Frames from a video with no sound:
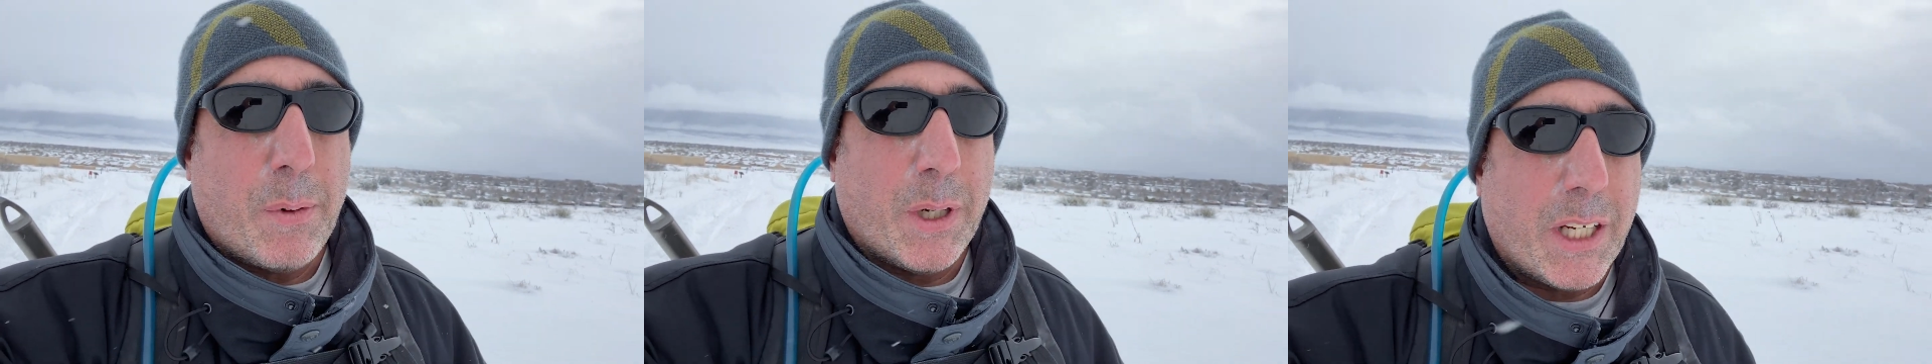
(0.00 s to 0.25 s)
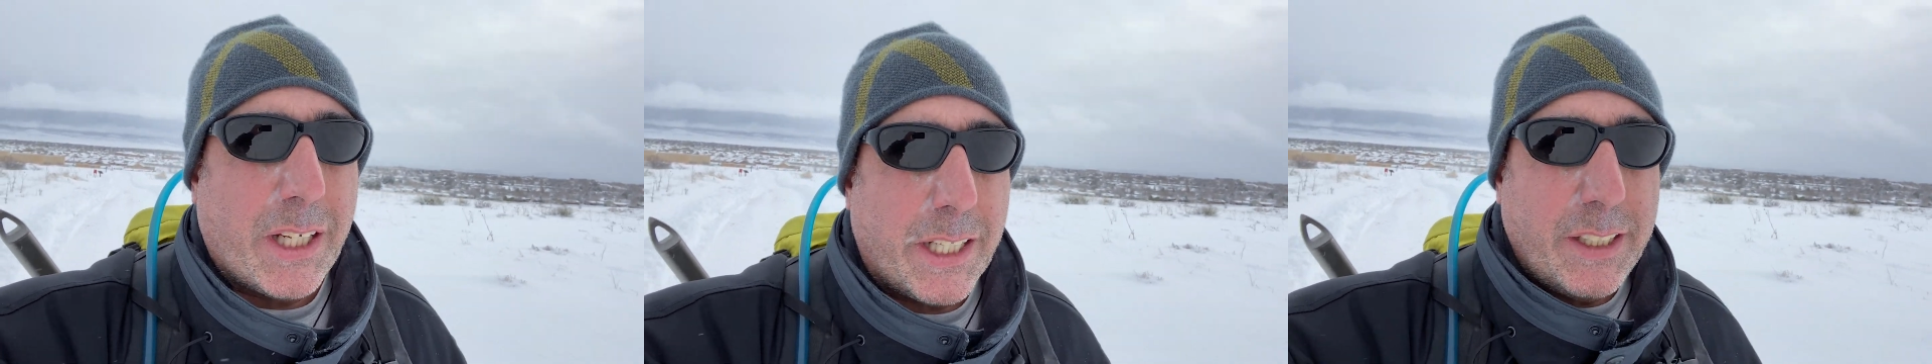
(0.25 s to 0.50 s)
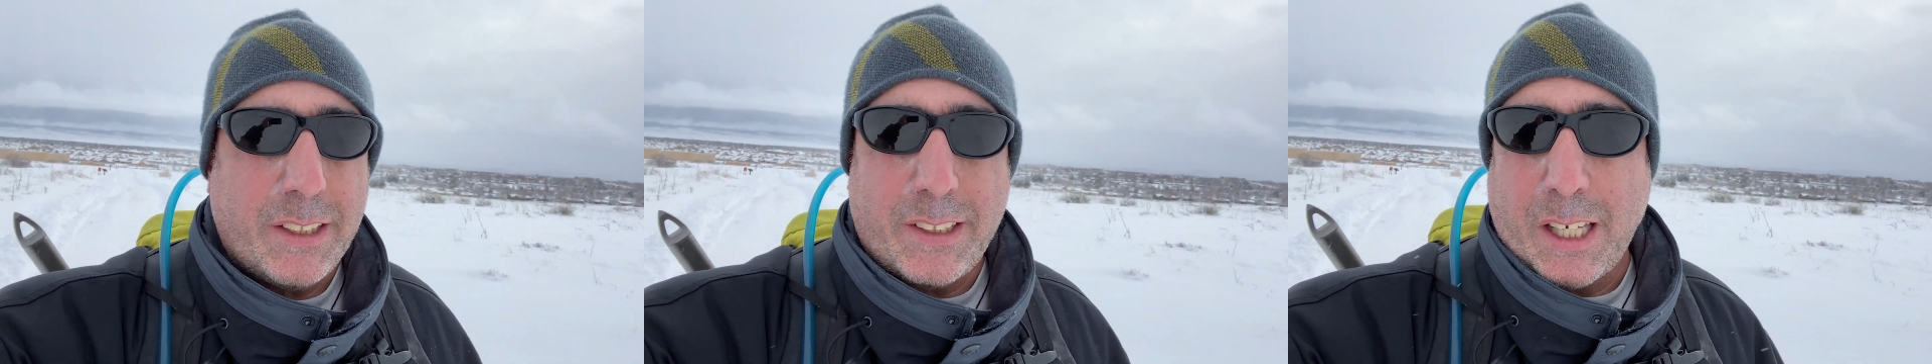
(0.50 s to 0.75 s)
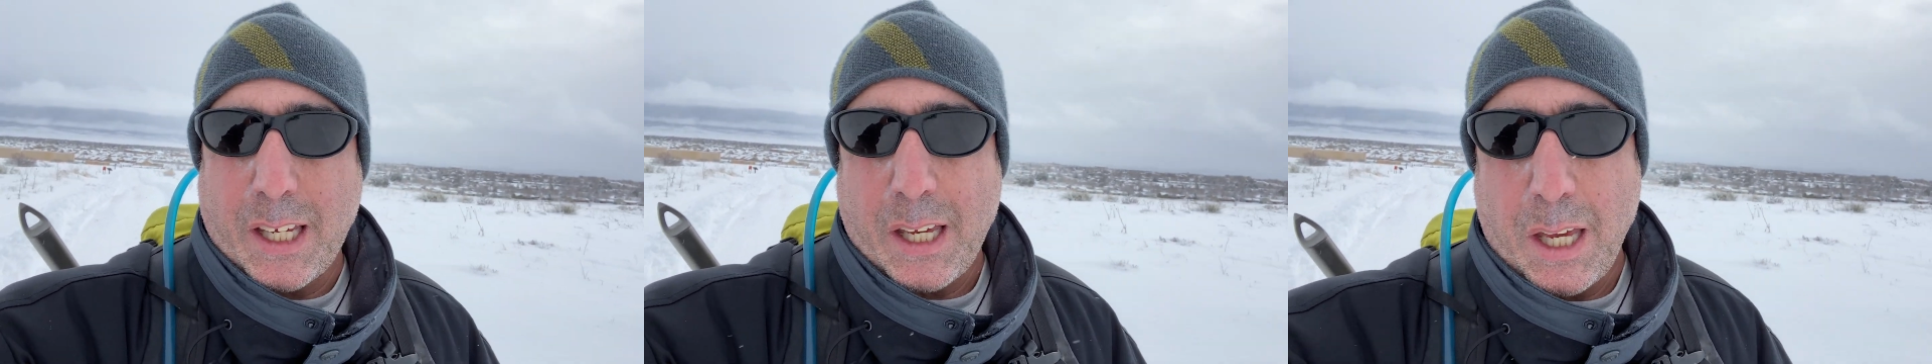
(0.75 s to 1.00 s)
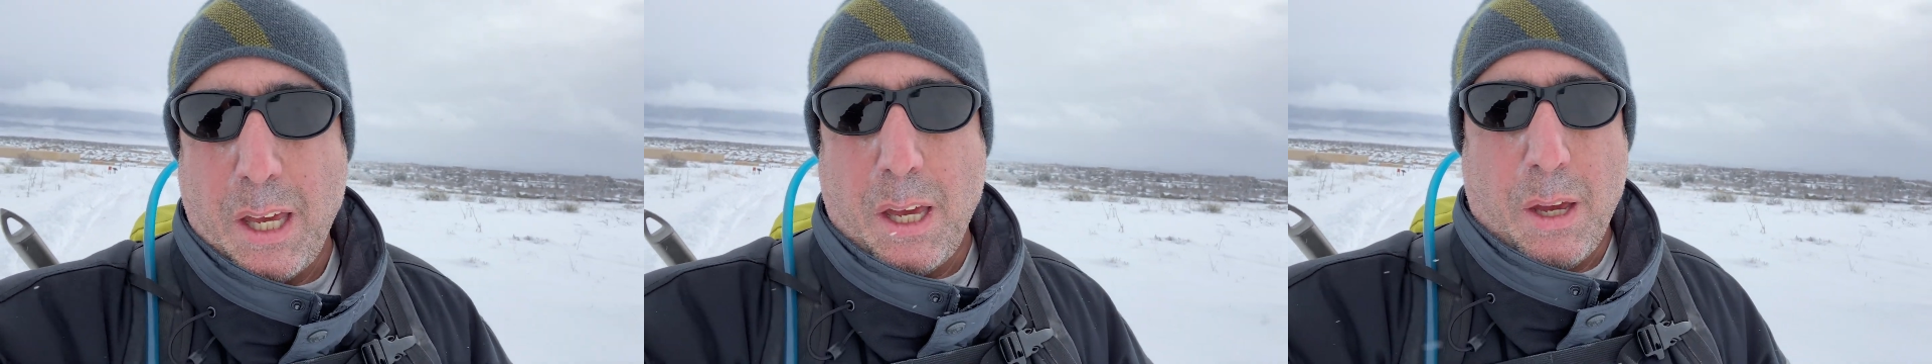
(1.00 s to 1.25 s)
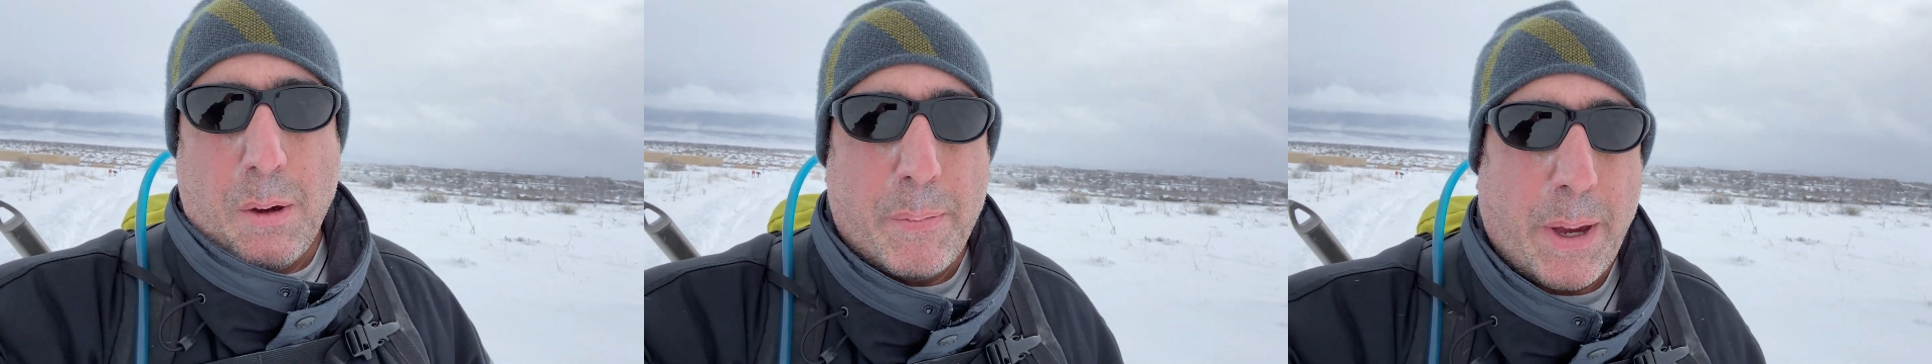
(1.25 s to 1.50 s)
on a nice
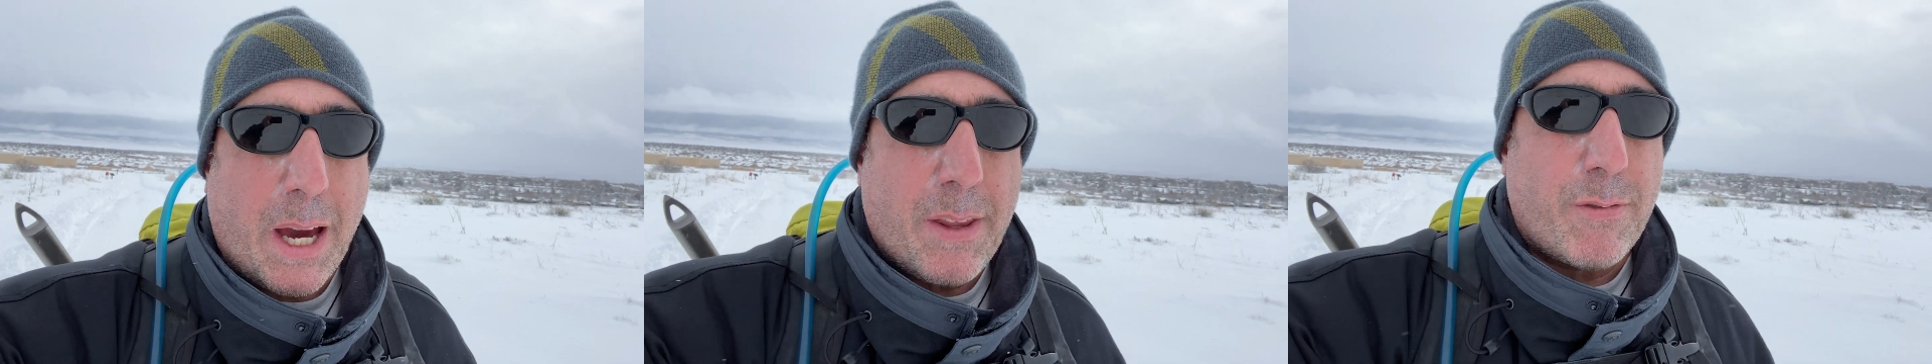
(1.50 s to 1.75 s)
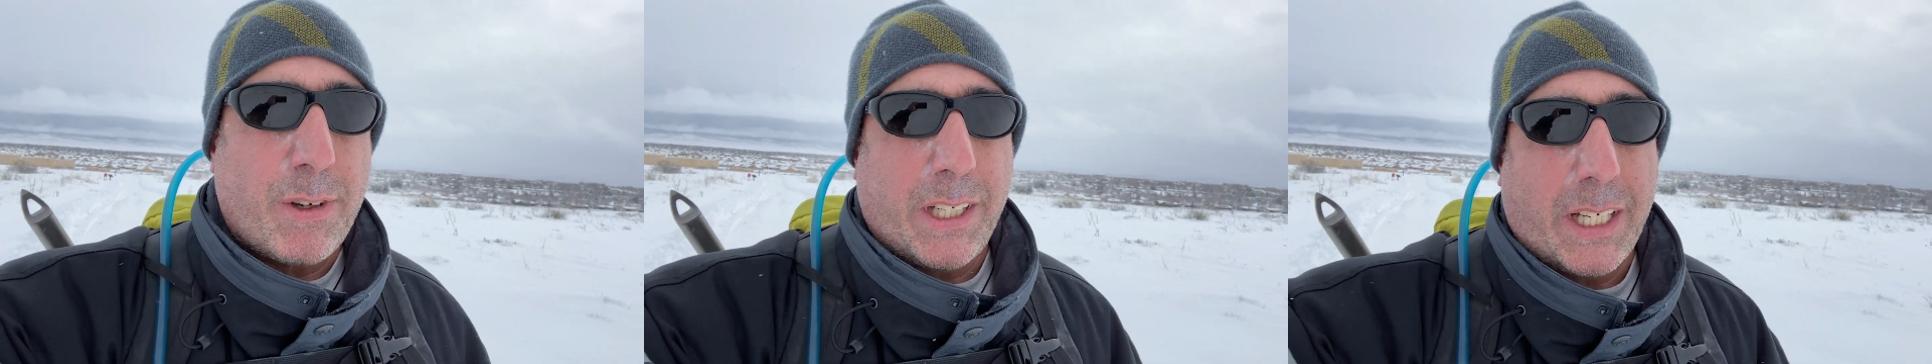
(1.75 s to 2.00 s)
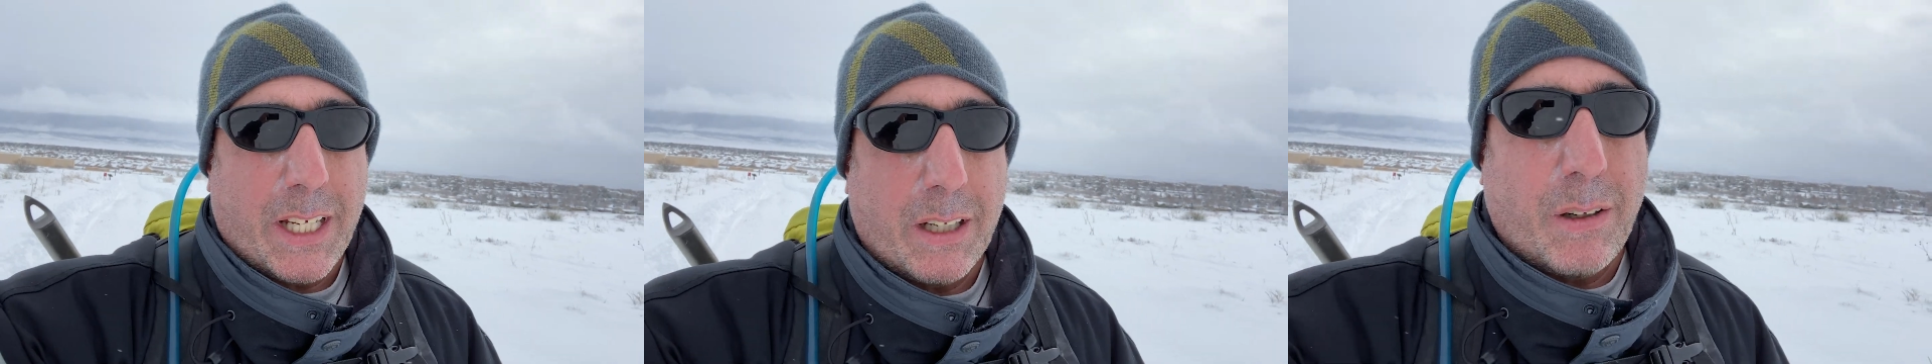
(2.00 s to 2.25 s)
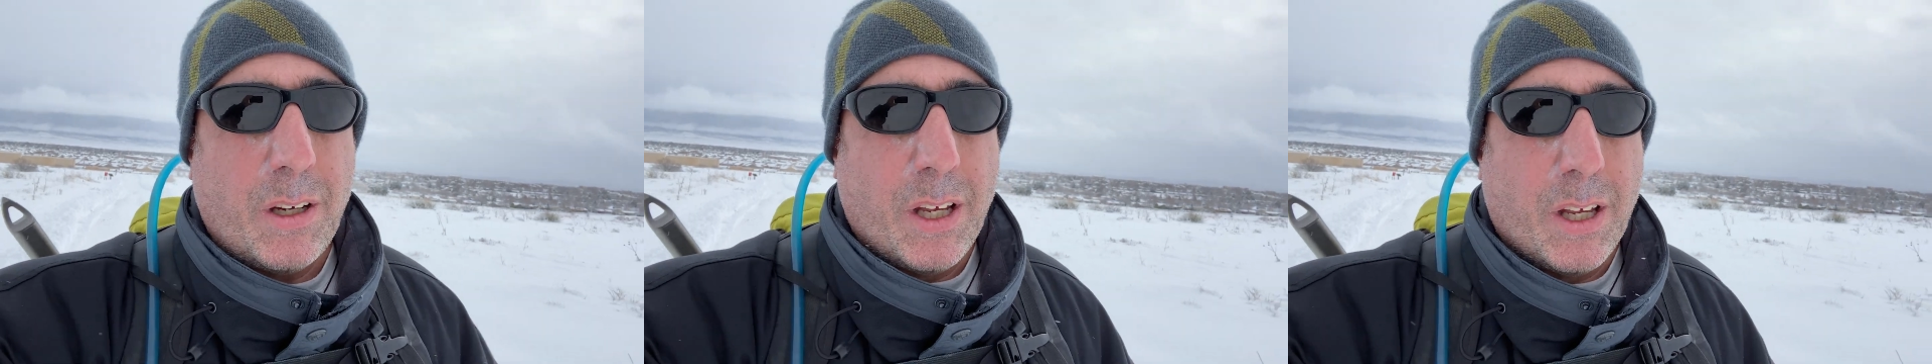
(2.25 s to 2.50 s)
path right now